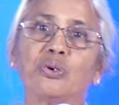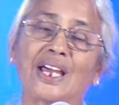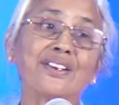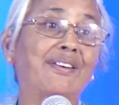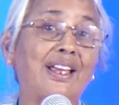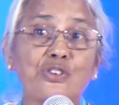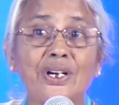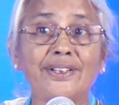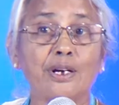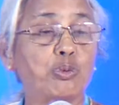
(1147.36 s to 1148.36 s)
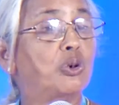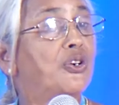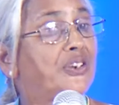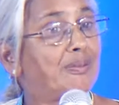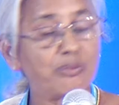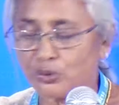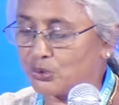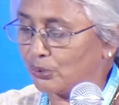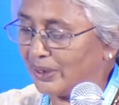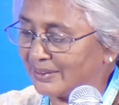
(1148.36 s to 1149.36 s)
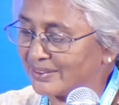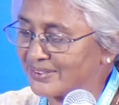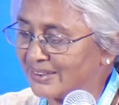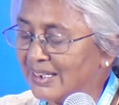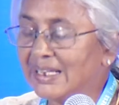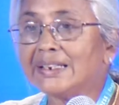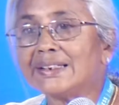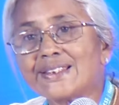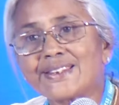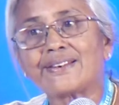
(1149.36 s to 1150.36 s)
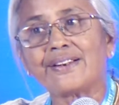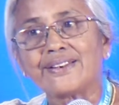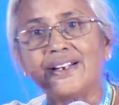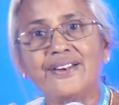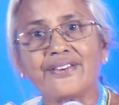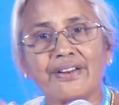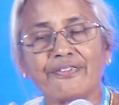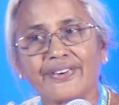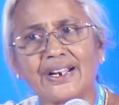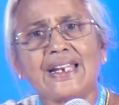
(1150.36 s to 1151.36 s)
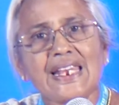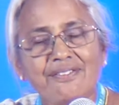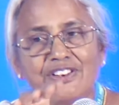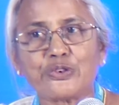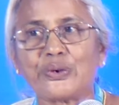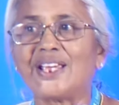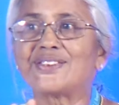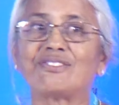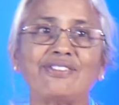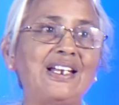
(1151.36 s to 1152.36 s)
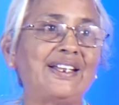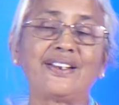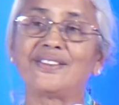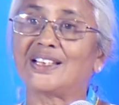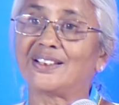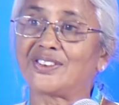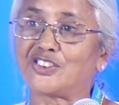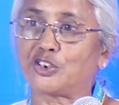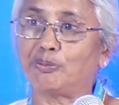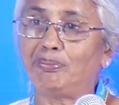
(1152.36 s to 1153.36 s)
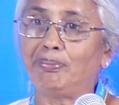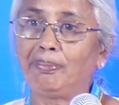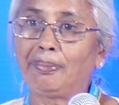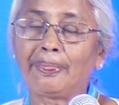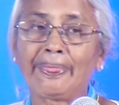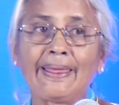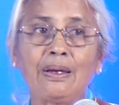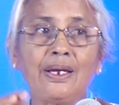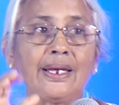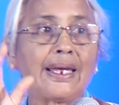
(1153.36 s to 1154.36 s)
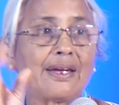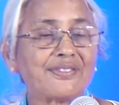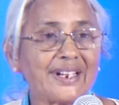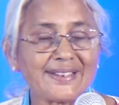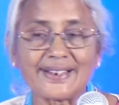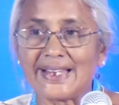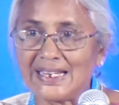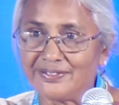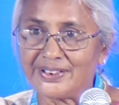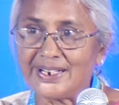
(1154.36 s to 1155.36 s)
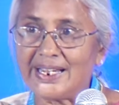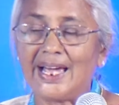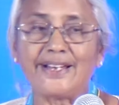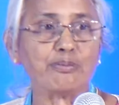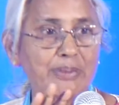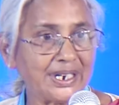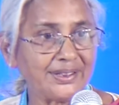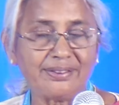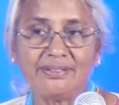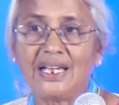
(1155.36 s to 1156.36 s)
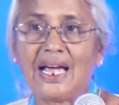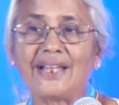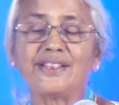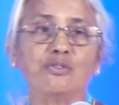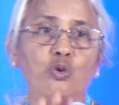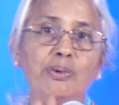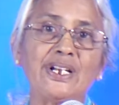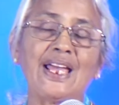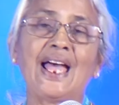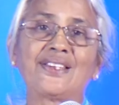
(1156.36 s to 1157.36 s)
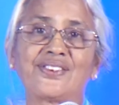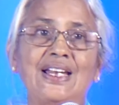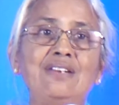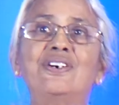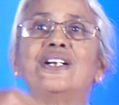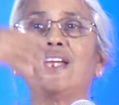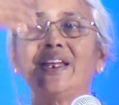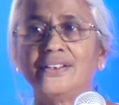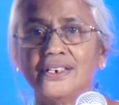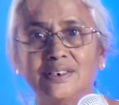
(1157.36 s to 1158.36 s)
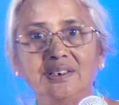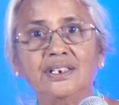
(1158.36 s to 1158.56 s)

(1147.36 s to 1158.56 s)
congratulate the Apollo team who's doing this. This return referral, even today, is a failure in the health system. If there is a delivery and a birth, and the woman has delivered in the